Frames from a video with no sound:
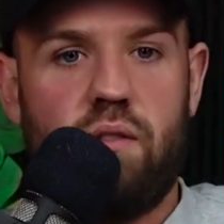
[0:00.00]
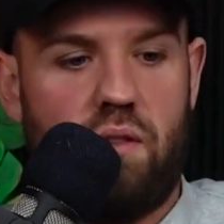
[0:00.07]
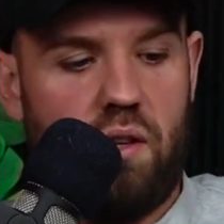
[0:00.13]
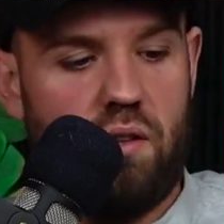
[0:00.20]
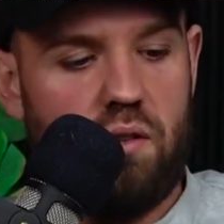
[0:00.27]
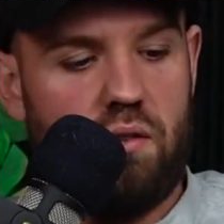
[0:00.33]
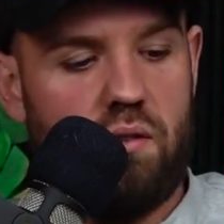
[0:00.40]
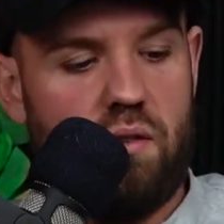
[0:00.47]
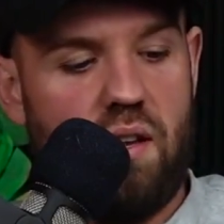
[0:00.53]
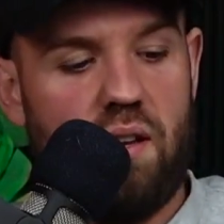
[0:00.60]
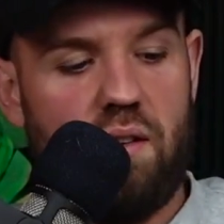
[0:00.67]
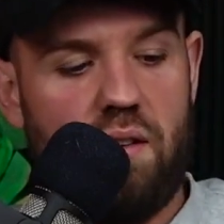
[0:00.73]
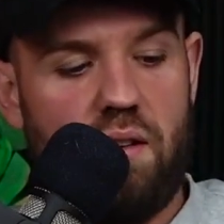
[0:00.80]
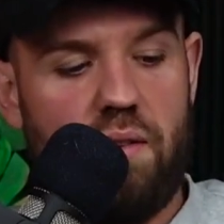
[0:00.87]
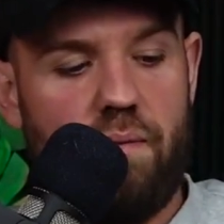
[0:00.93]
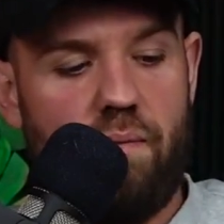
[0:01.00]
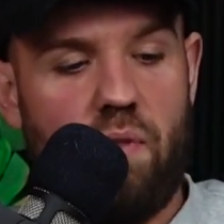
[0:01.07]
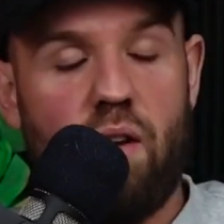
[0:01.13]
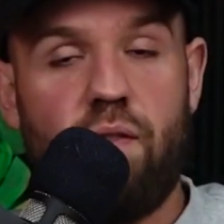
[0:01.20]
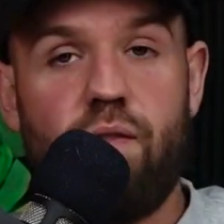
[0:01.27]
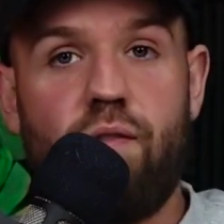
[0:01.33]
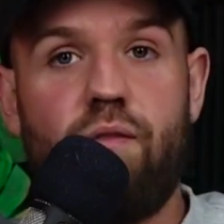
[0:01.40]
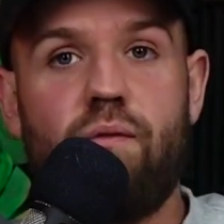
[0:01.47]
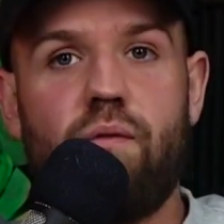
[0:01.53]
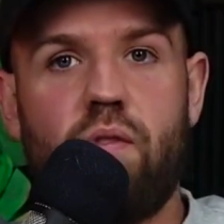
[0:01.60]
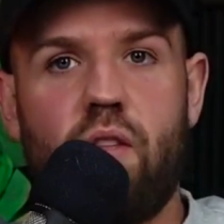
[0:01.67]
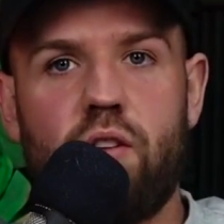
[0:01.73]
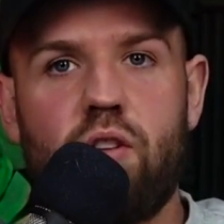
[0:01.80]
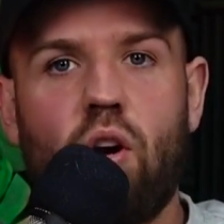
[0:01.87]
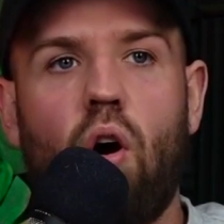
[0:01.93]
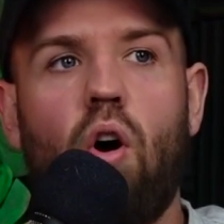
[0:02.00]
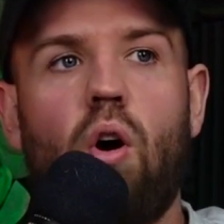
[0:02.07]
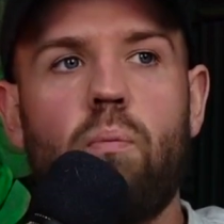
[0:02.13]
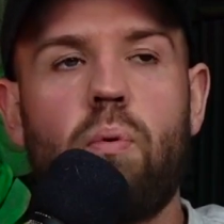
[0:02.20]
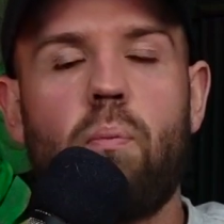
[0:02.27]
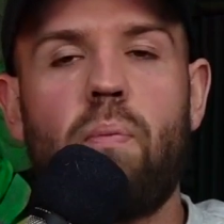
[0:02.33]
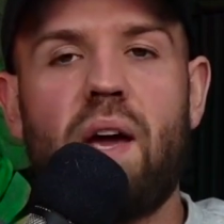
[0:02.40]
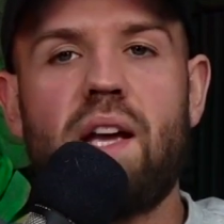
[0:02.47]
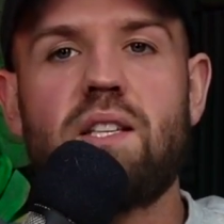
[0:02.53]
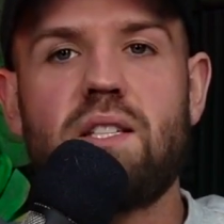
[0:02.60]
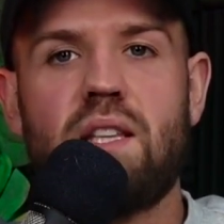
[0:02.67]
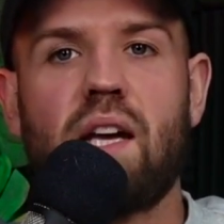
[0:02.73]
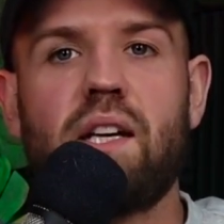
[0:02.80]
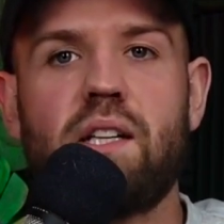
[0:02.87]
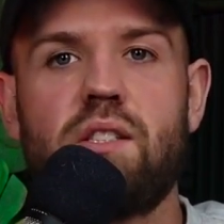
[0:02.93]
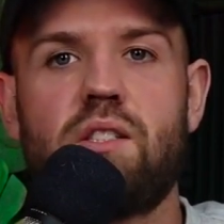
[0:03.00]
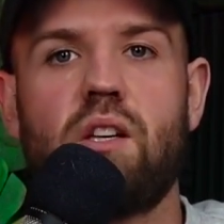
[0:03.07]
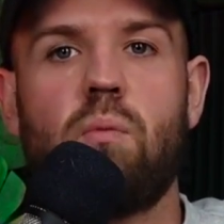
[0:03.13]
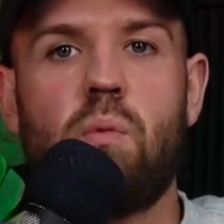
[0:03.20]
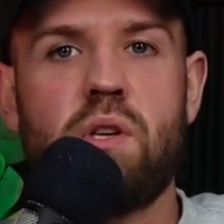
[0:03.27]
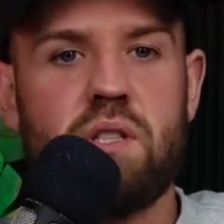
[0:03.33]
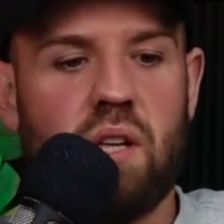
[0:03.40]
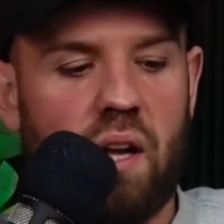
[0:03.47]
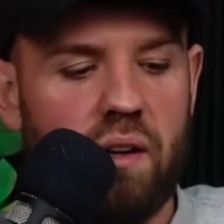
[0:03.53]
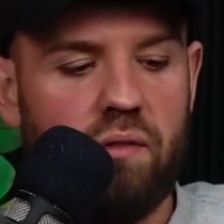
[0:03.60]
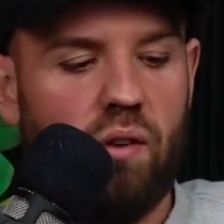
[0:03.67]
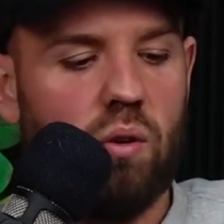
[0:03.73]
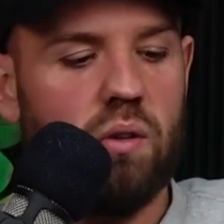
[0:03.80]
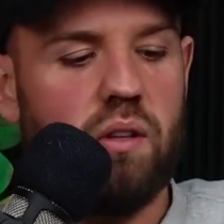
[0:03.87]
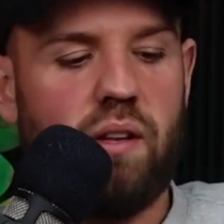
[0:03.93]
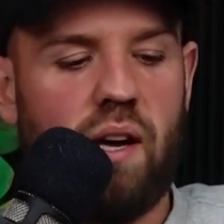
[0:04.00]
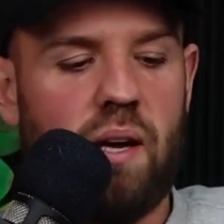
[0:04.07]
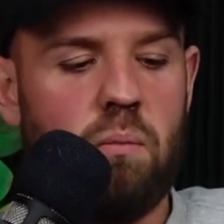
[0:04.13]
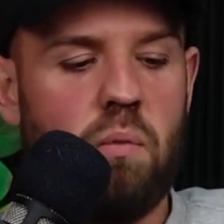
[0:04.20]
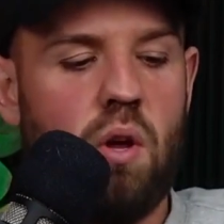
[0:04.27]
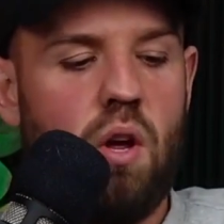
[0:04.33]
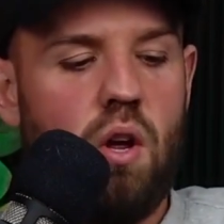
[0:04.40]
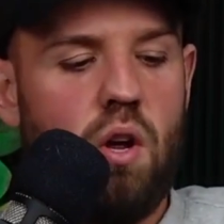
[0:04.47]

the the the the top best thing in someone's life all the time,